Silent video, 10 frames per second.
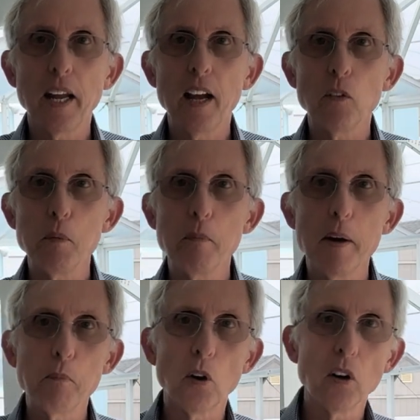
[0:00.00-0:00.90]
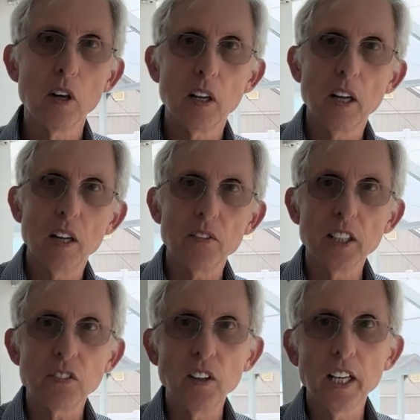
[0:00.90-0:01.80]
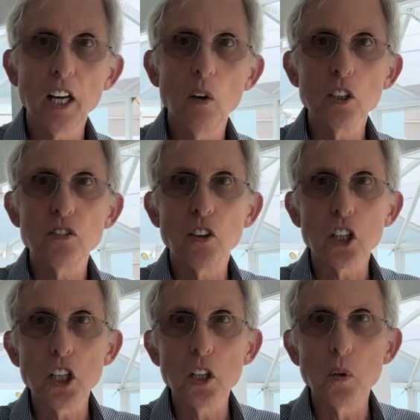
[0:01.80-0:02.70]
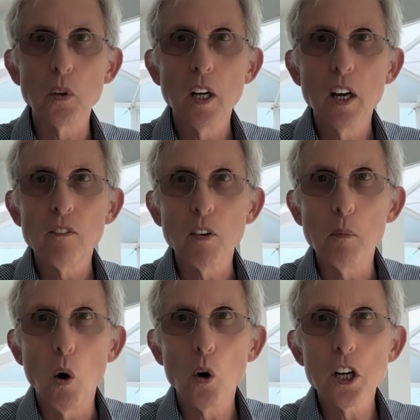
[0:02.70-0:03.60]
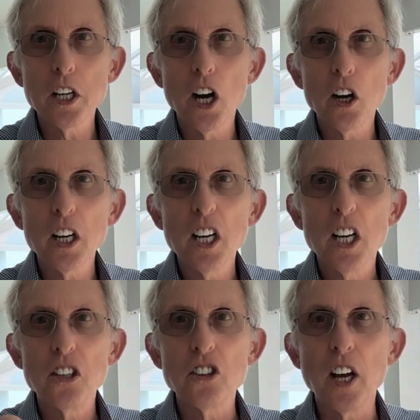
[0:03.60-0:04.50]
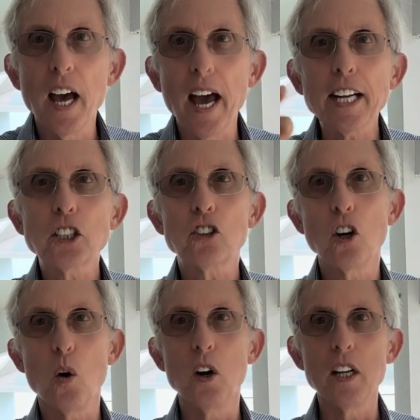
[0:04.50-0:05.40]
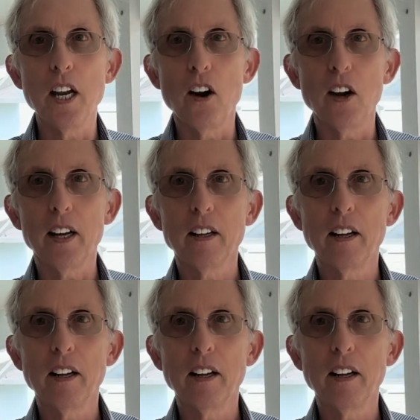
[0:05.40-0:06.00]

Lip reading: And remember, this video is for you, from ordinary to extraordinary.